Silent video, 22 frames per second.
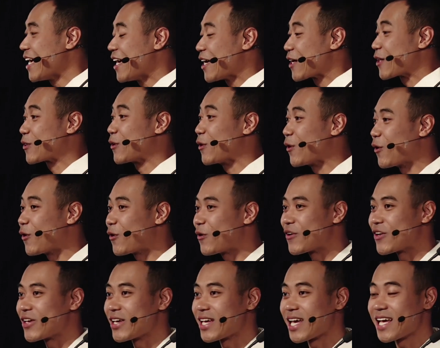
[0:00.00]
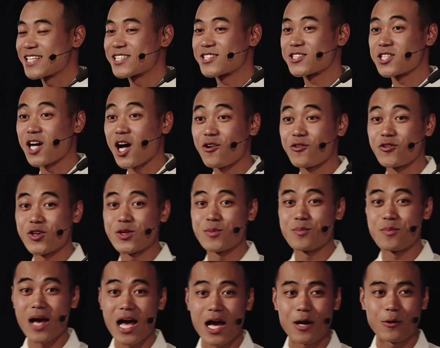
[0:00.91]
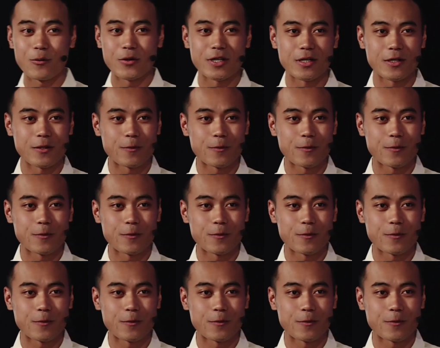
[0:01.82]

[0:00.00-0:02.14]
glory, and sovereign power.